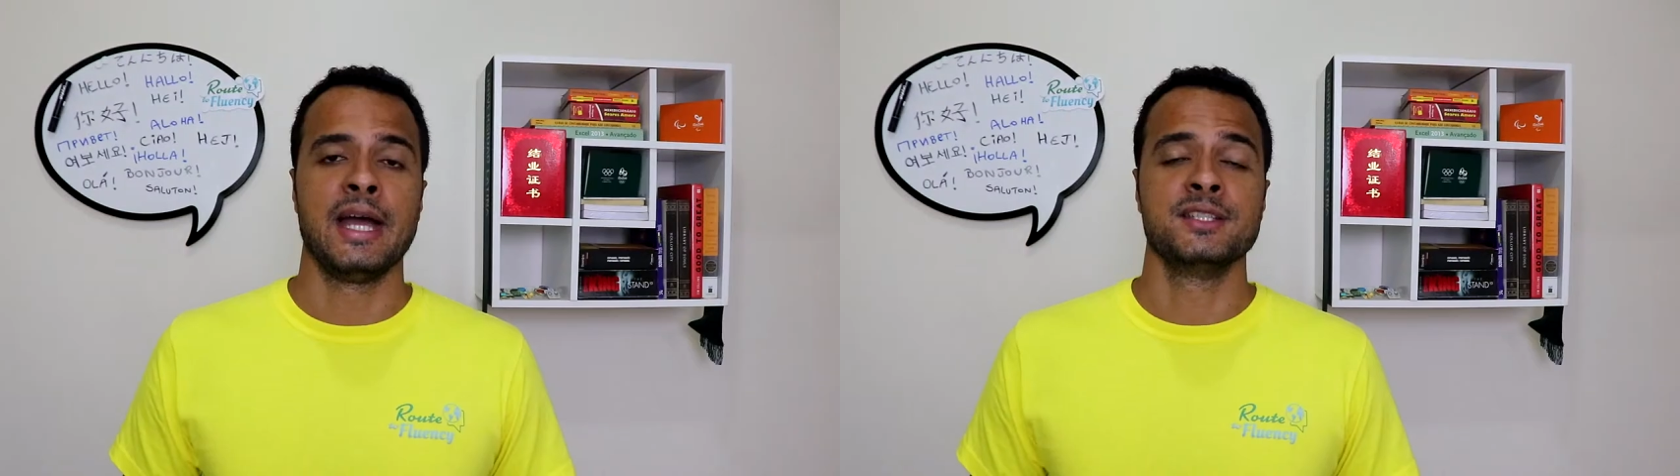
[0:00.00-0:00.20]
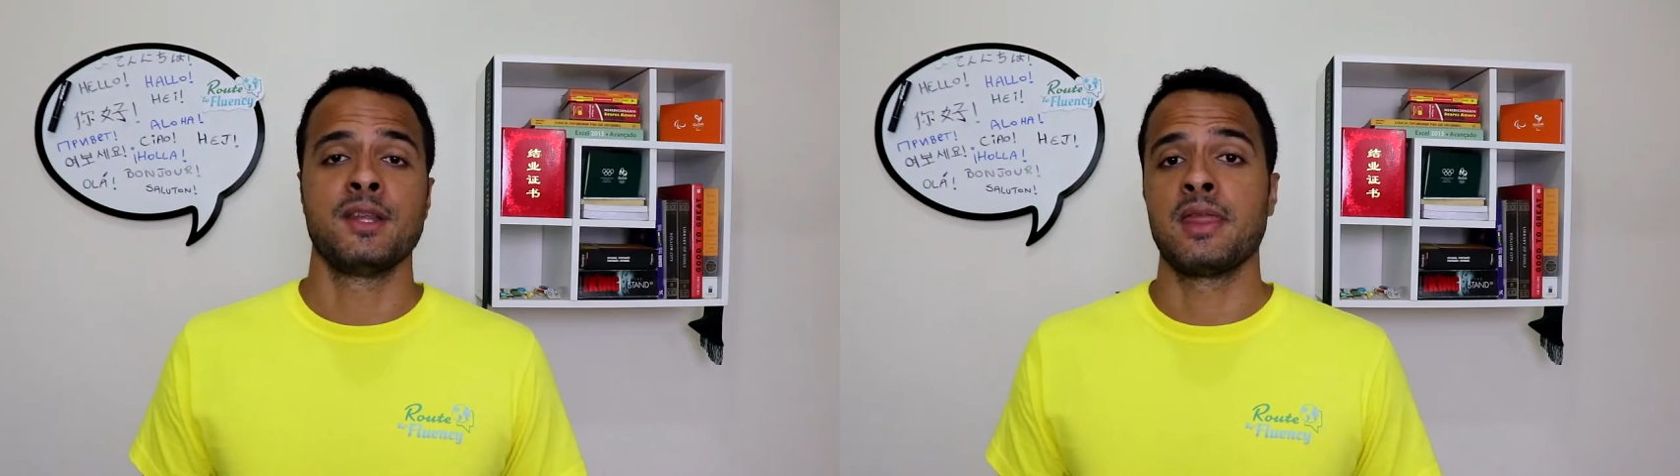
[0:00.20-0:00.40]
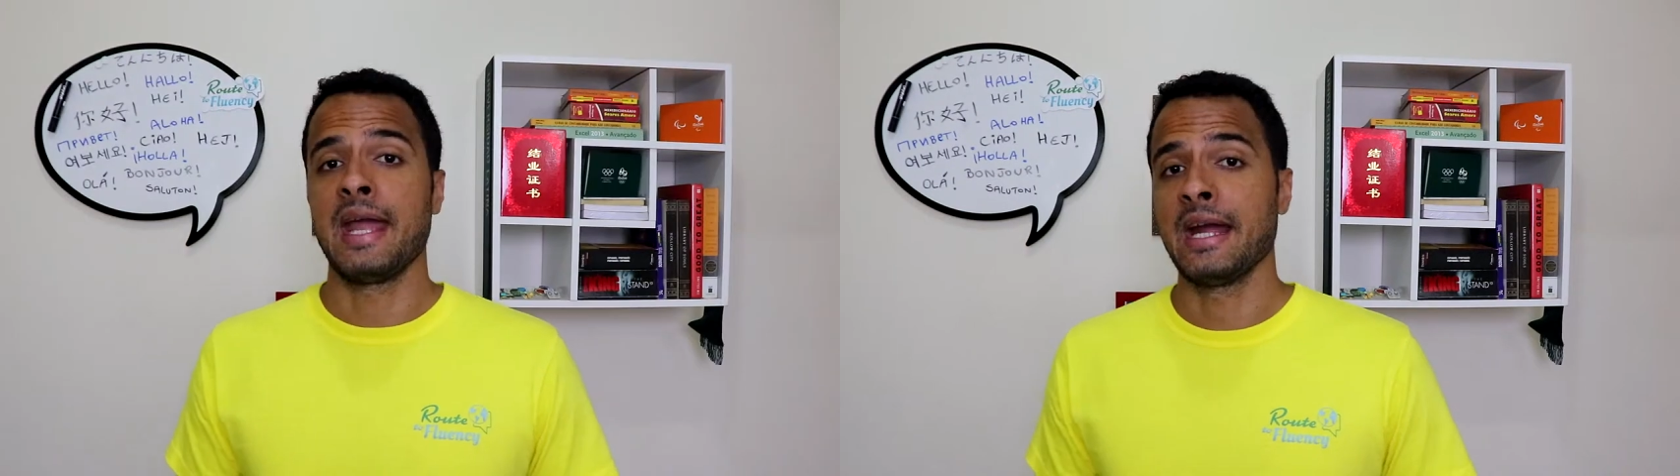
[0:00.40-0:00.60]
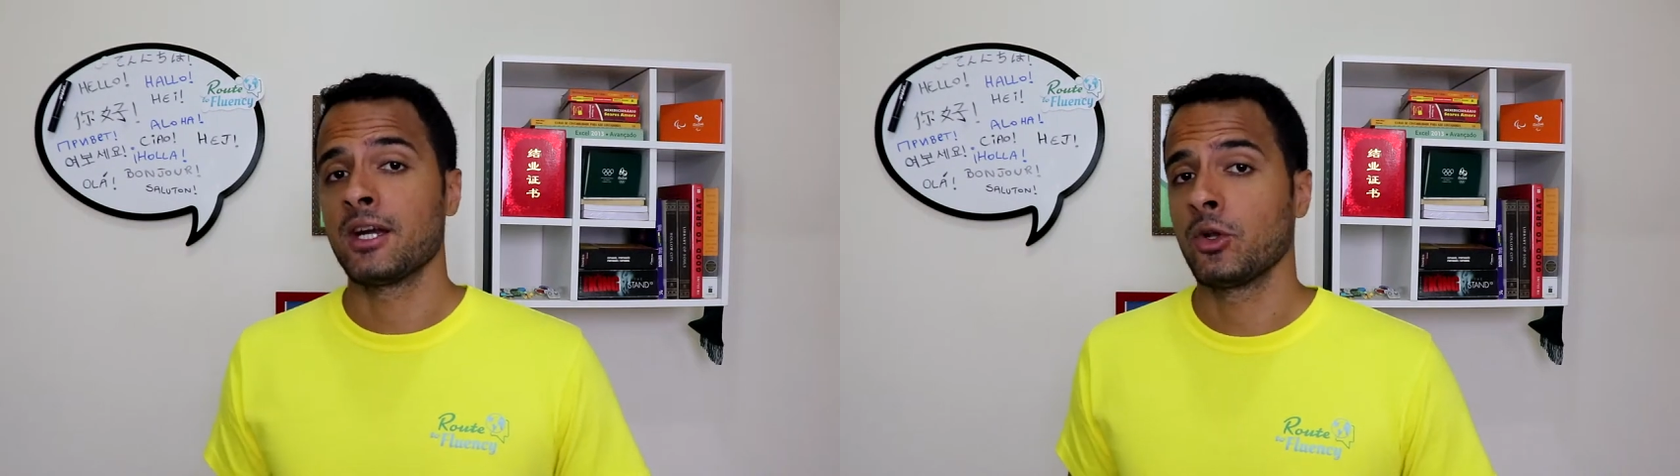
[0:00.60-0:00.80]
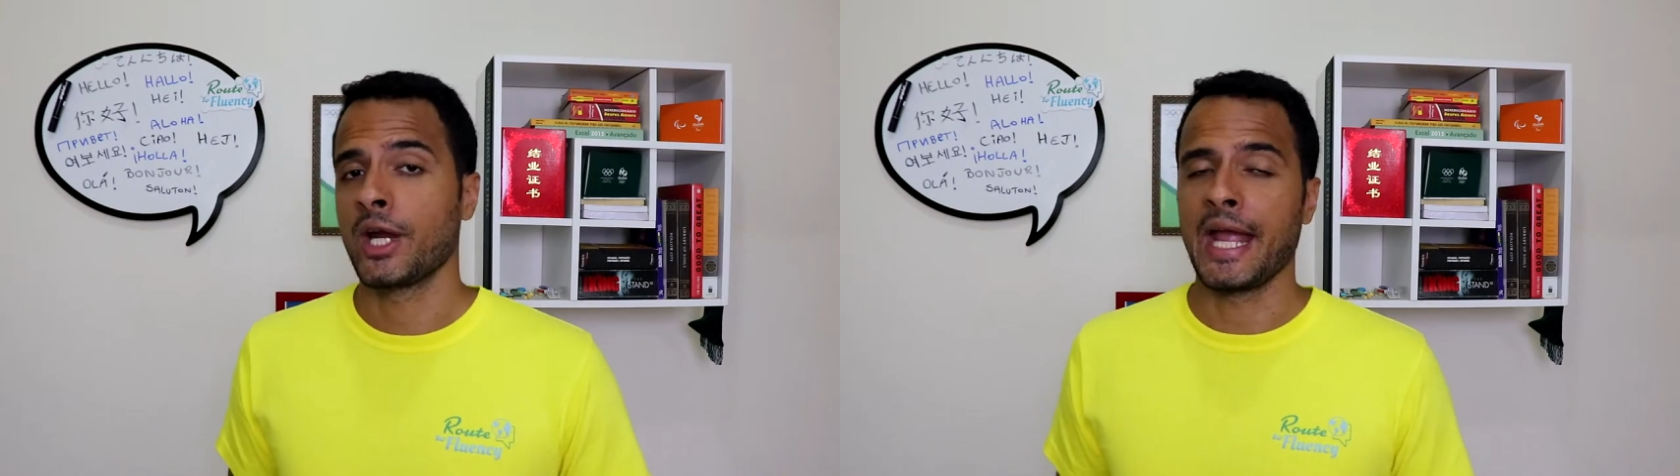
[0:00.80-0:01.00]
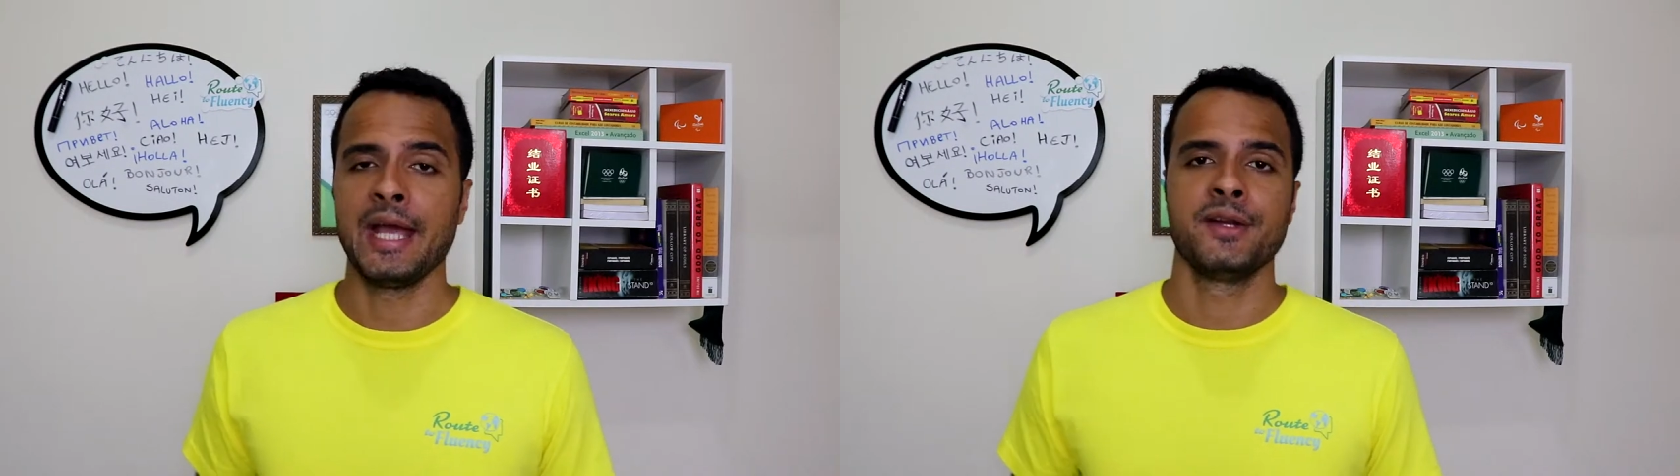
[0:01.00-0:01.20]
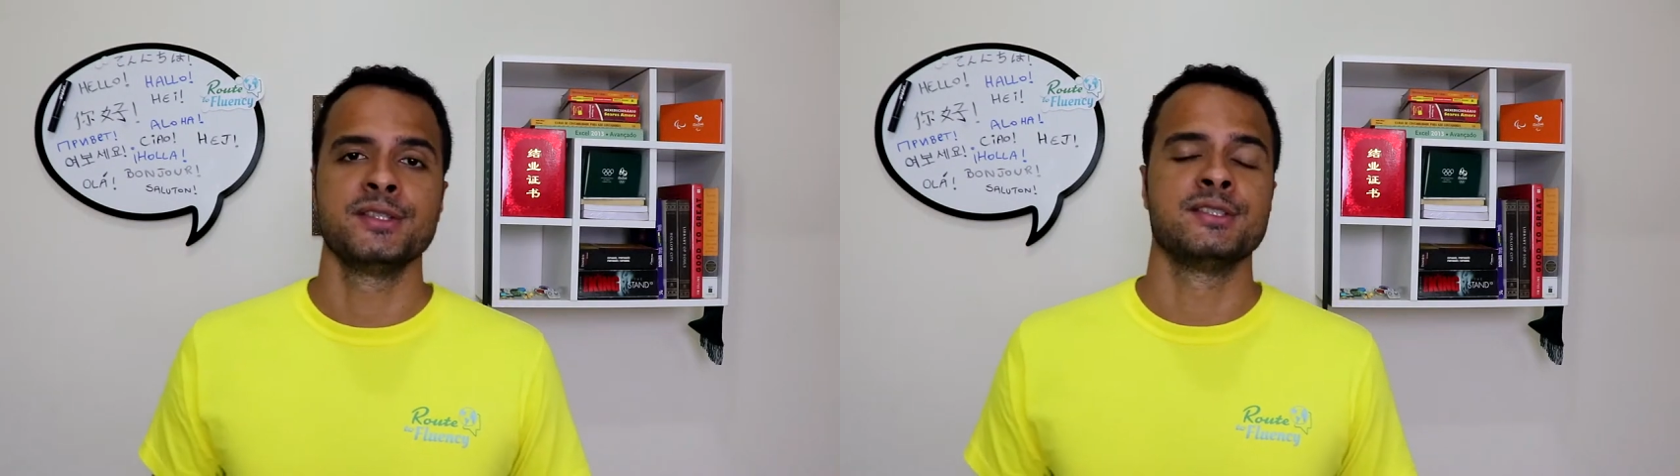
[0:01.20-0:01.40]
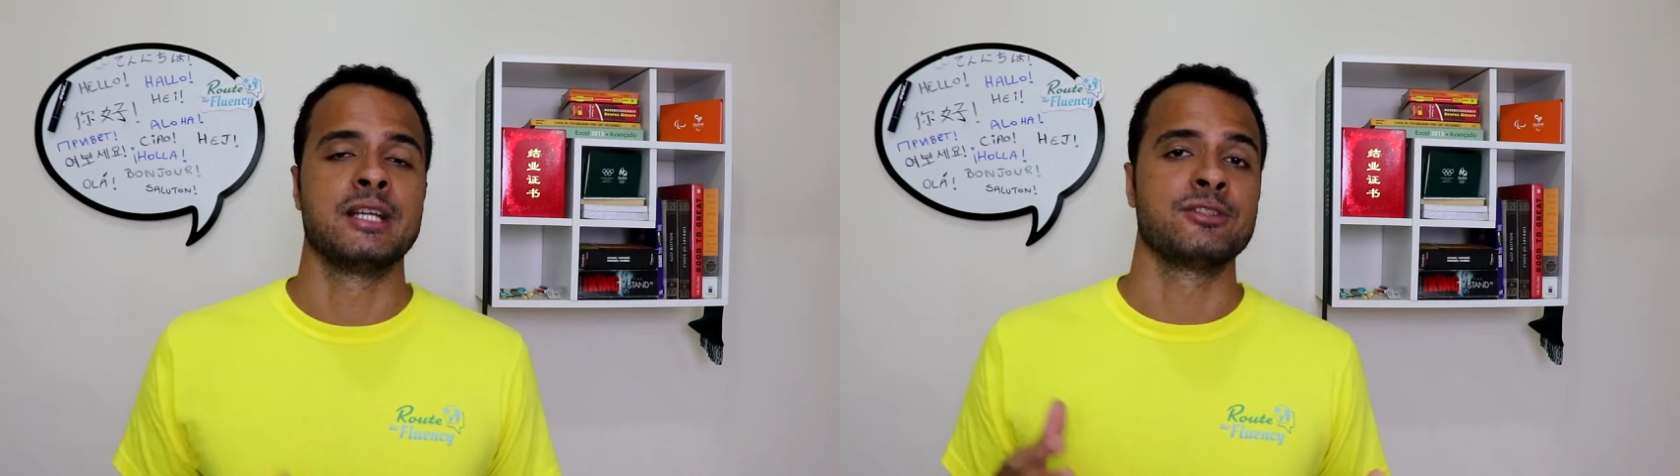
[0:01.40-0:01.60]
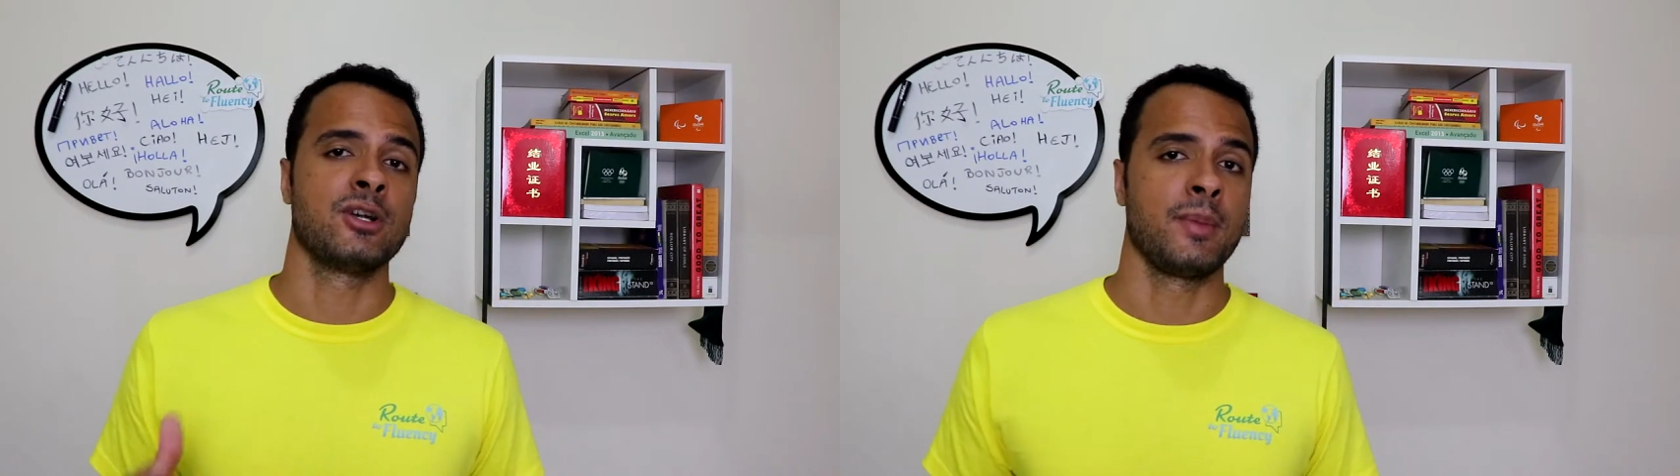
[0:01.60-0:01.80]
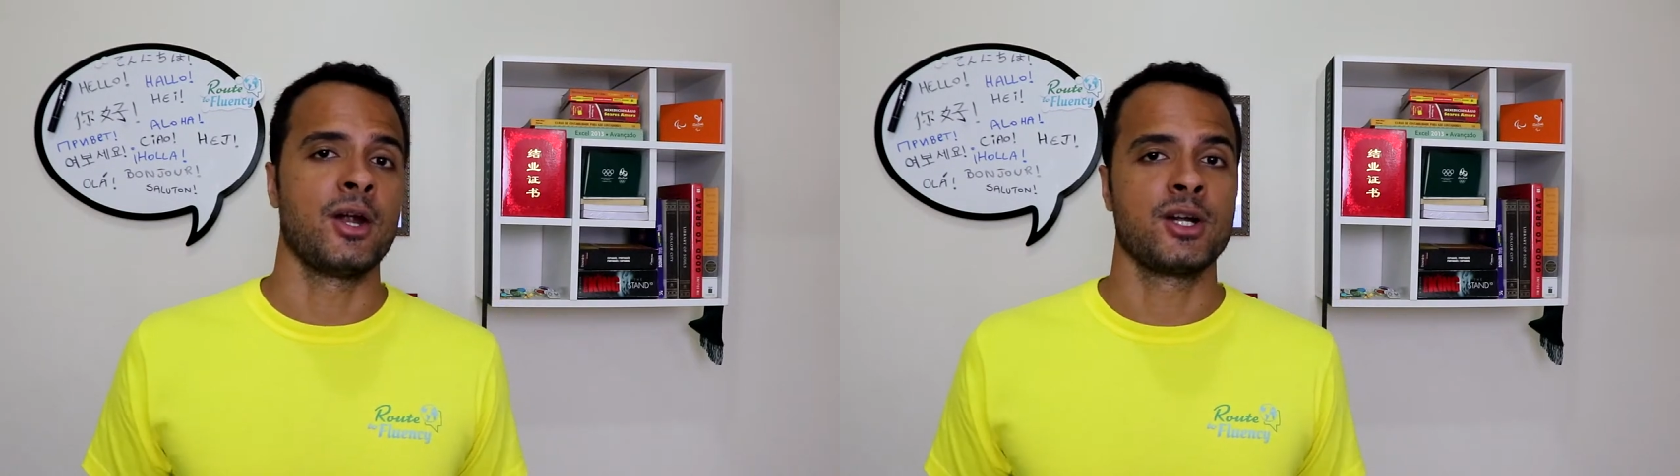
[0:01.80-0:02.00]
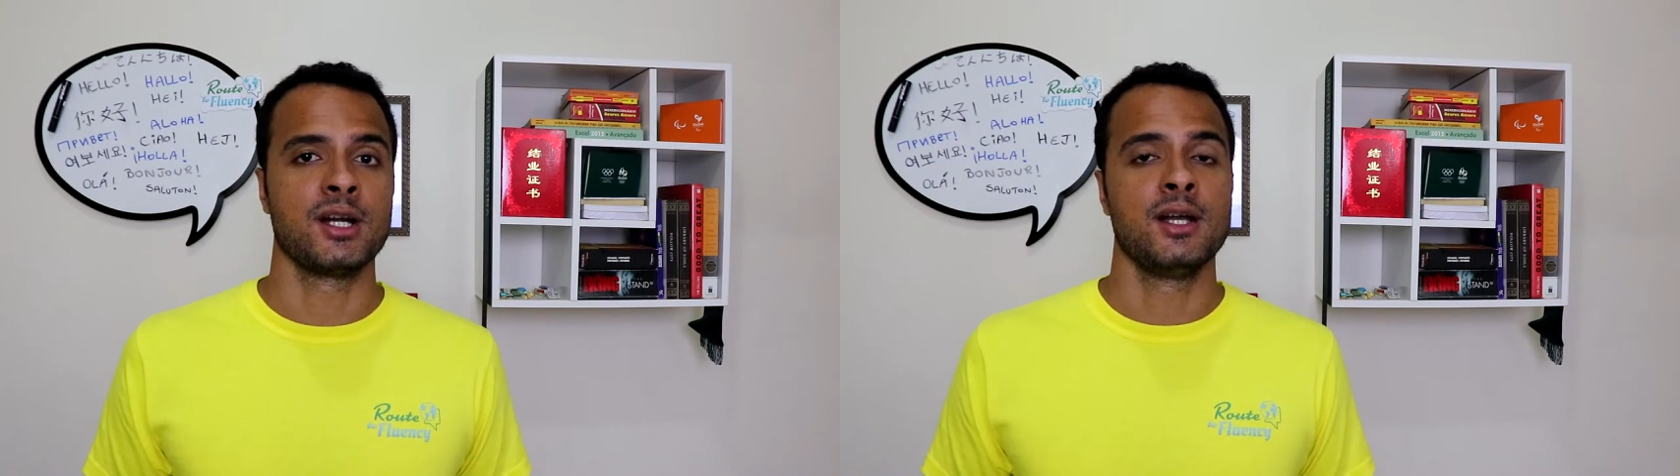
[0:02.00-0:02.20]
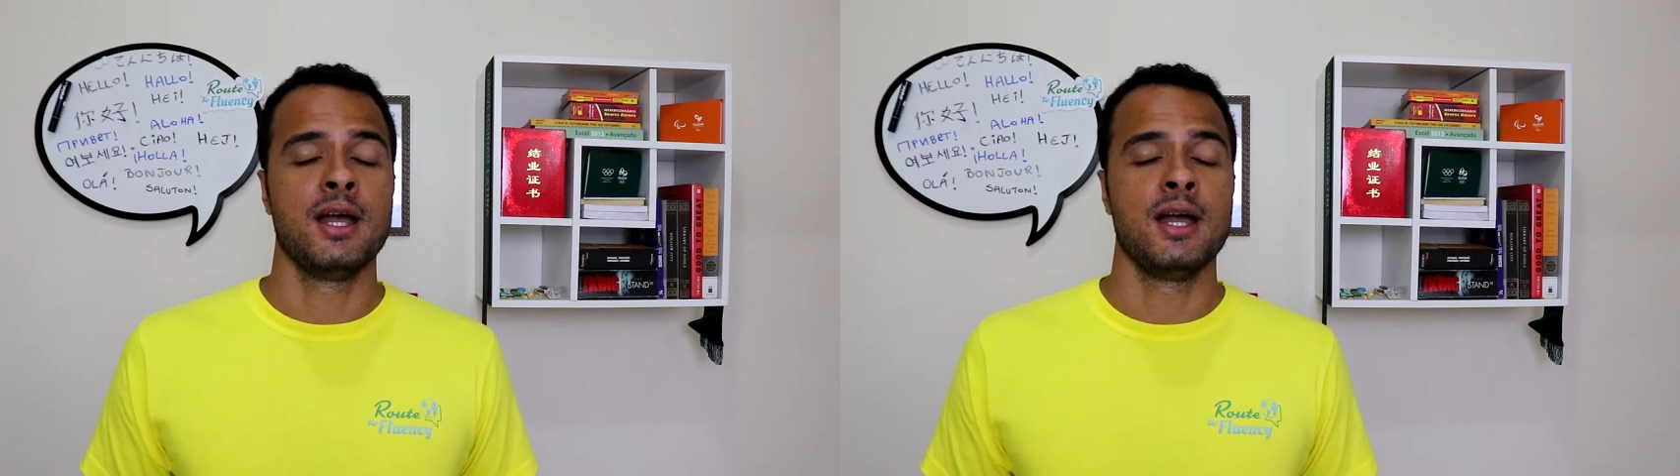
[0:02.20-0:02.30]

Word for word: As they are located in Central America,